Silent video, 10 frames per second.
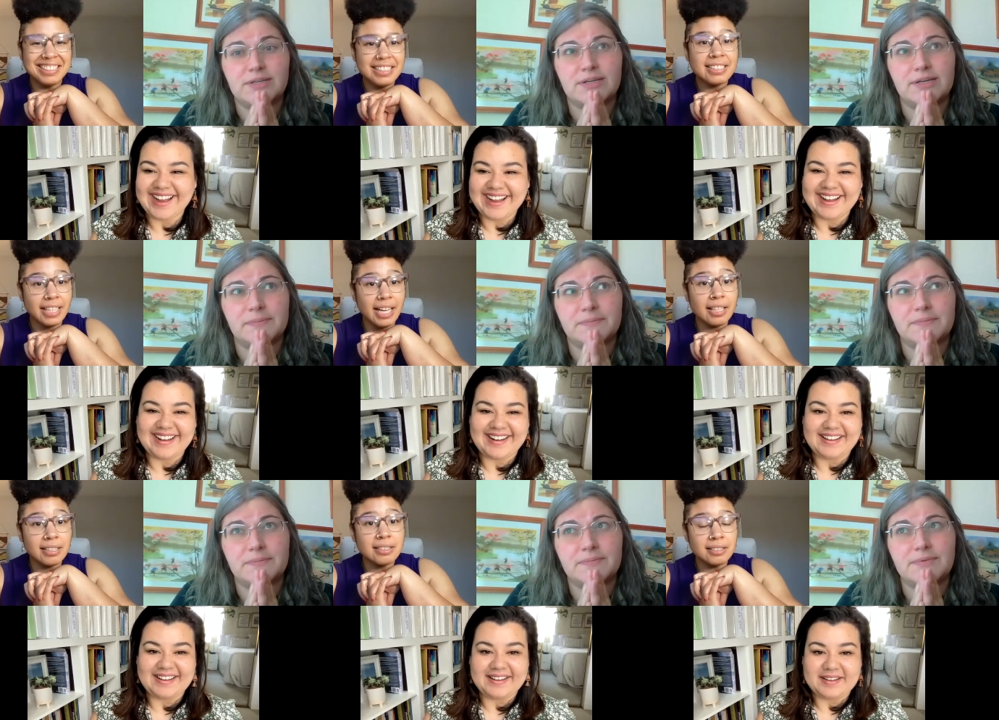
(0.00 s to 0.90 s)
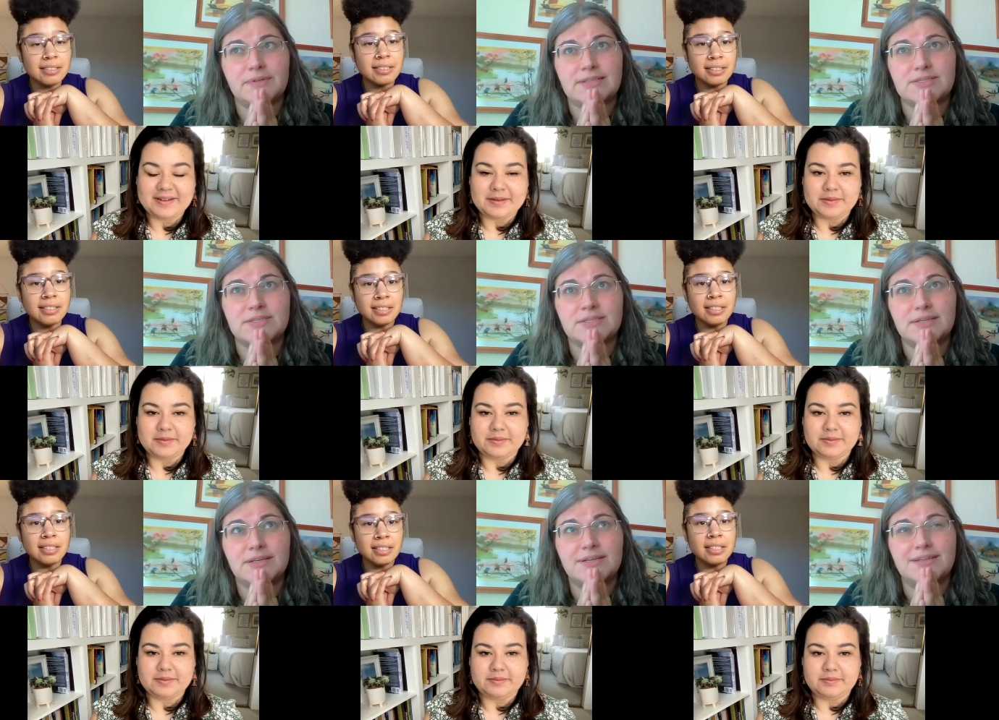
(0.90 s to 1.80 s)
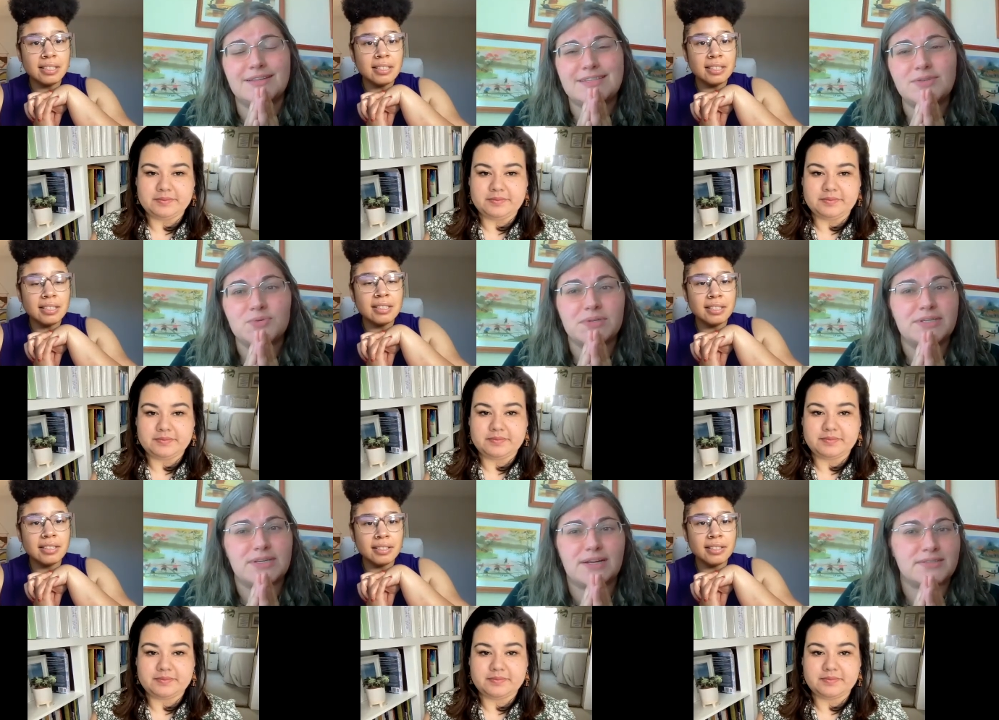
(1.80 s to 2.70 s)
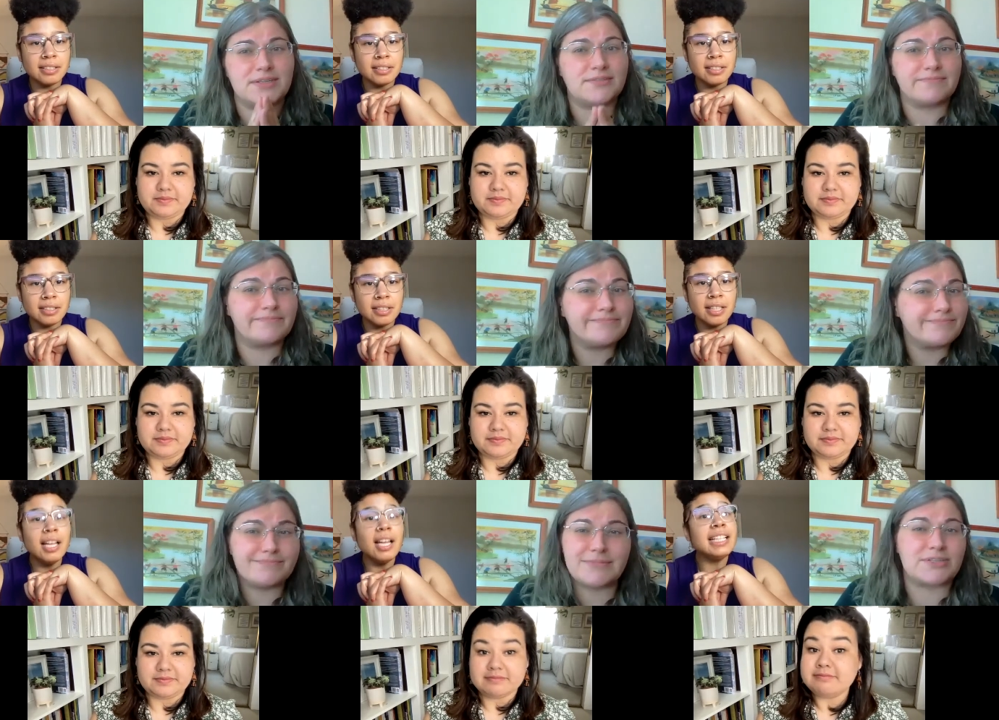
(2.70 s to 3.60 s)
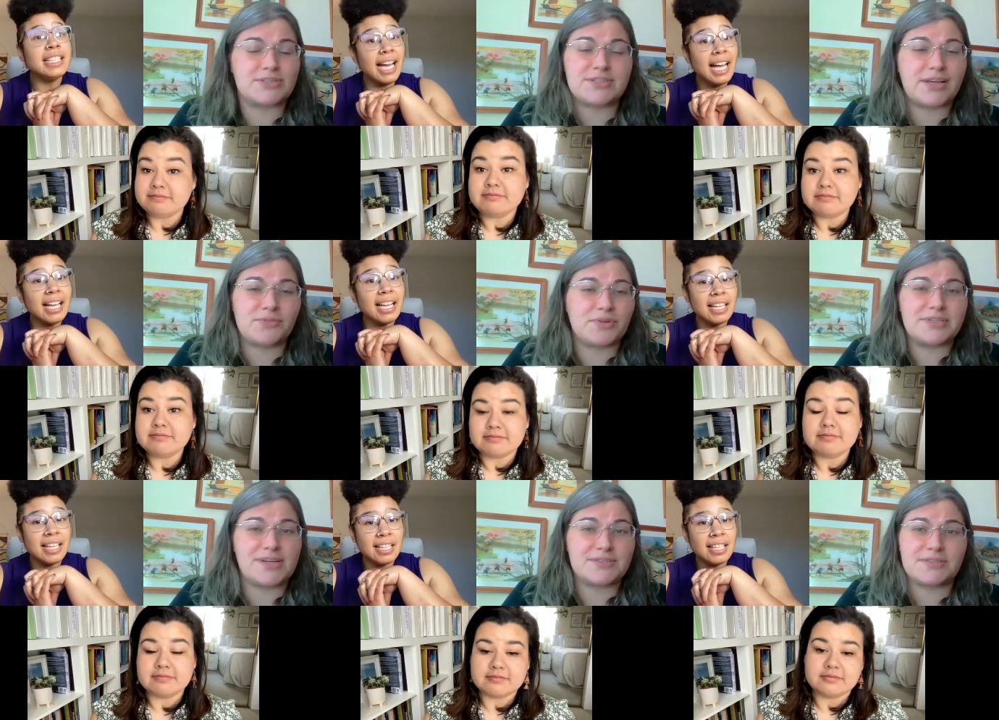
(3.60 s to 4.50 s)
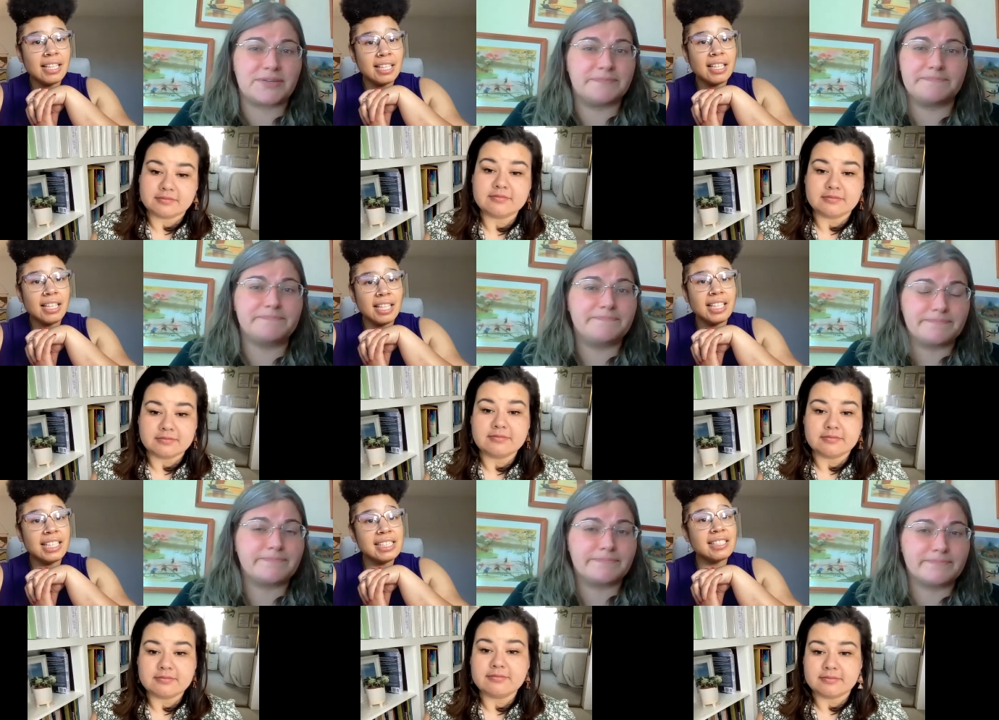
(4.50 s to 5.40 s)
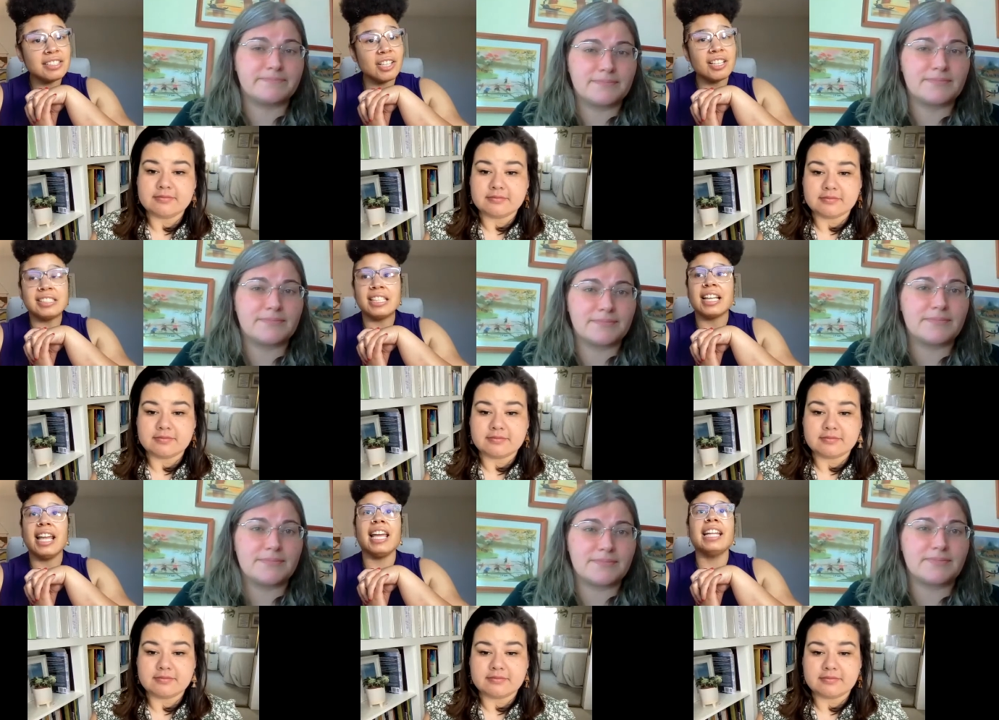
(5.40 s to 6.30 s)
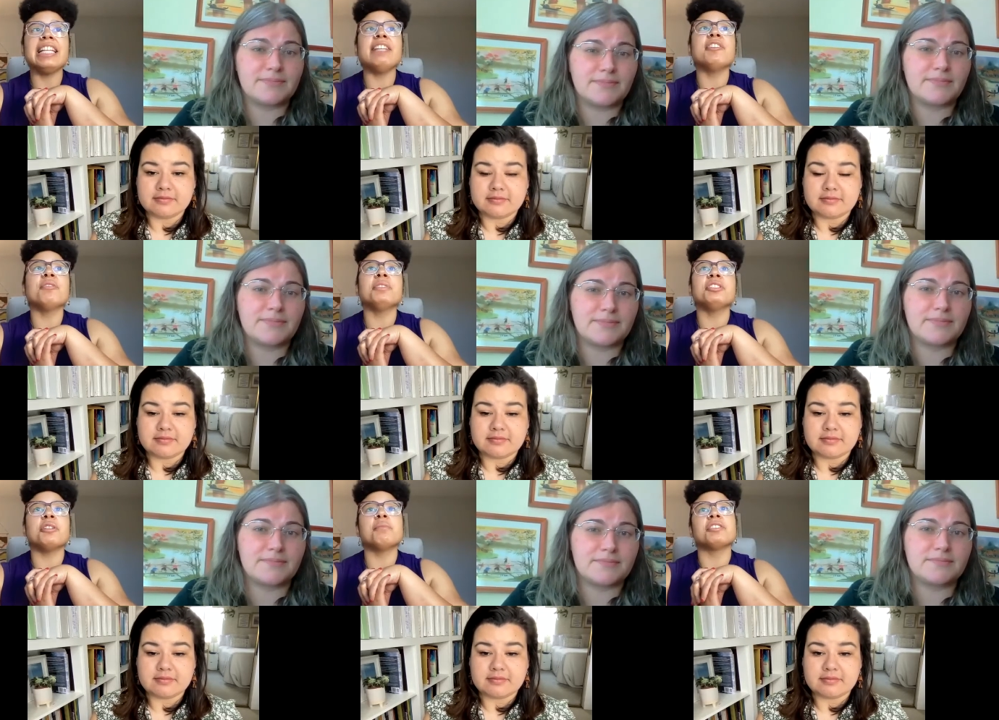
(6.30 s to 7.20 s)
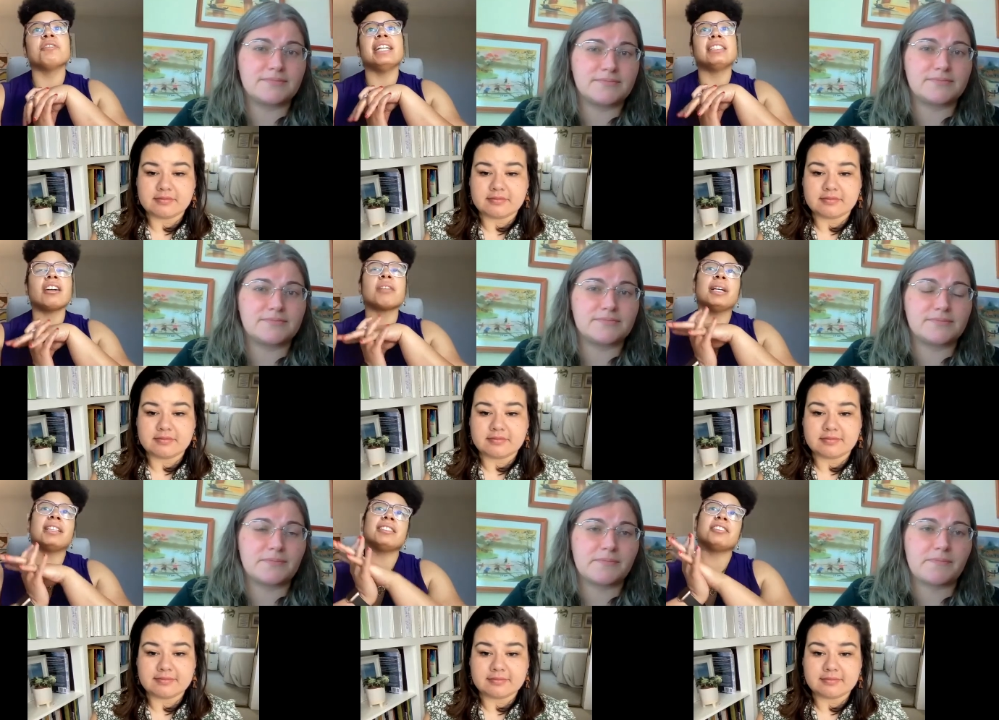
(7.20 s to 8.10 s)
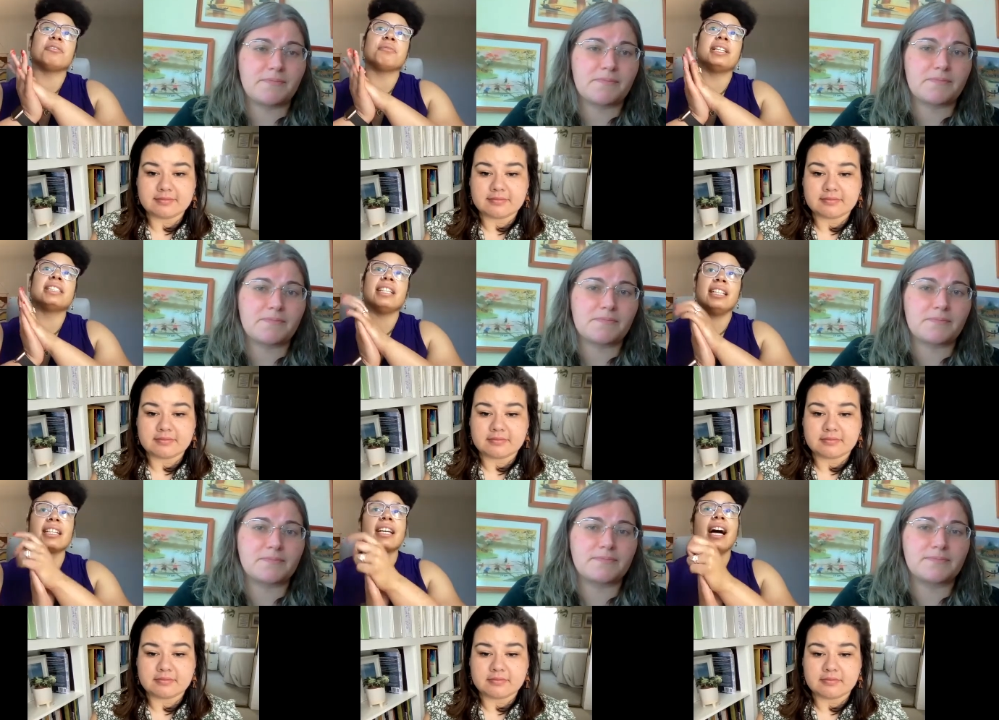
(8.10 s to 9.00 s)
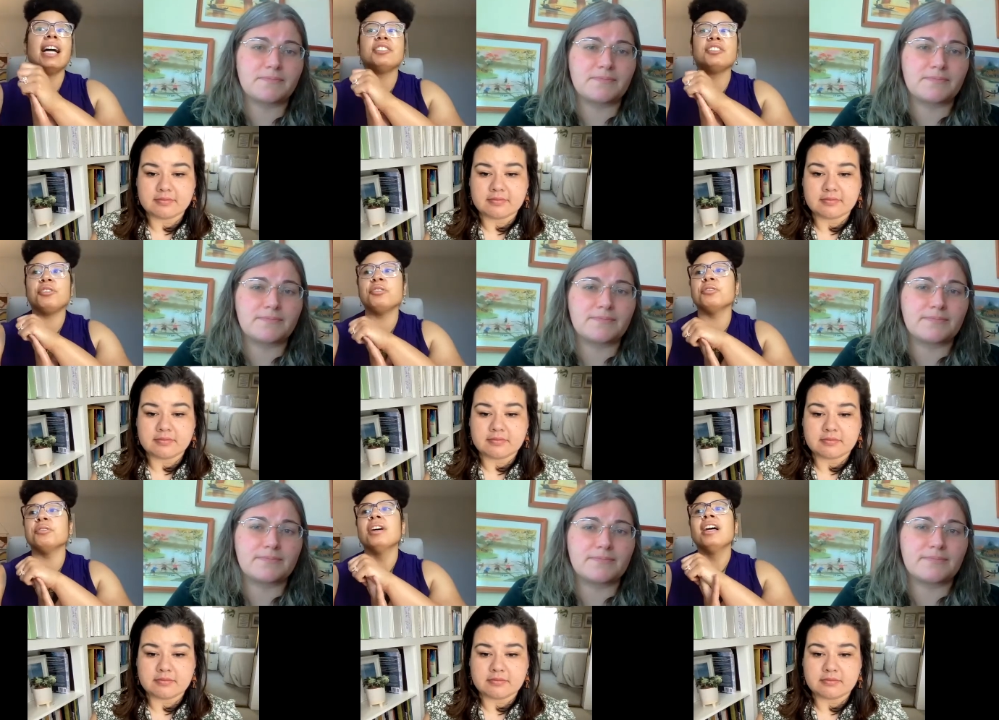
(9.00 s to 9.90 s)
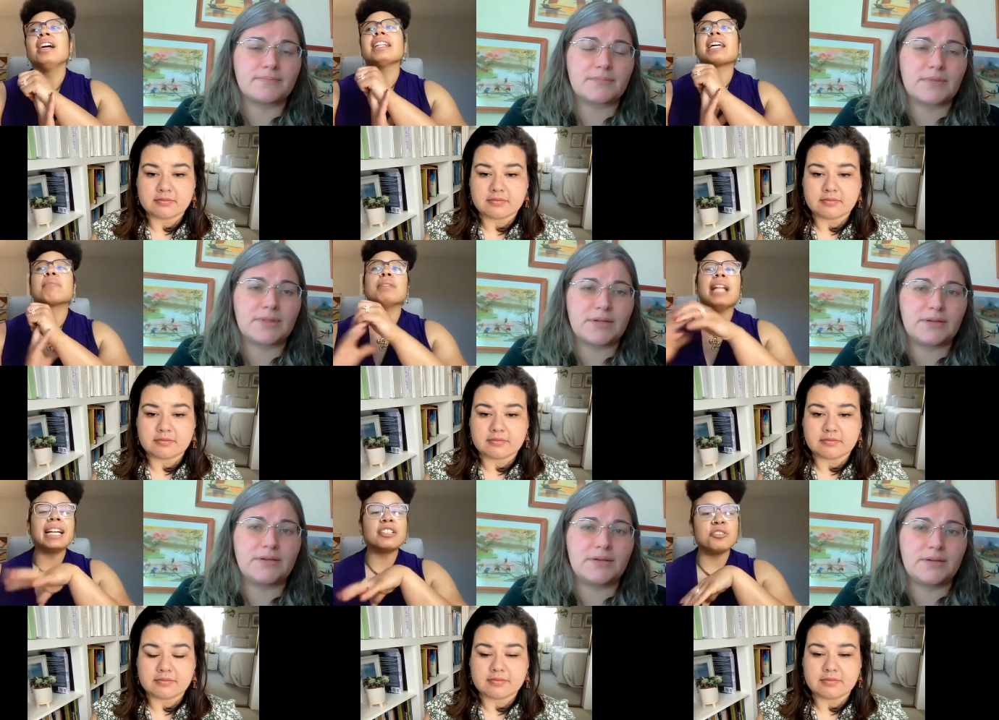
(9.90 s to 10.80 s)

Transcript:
Speaker 1: Um, yeah. That's that sounds really exhausting. It just yeah. sounds really exhausting
Speaker 2: it is exhausting and even in terms of i talk about this in the race in the guide too like black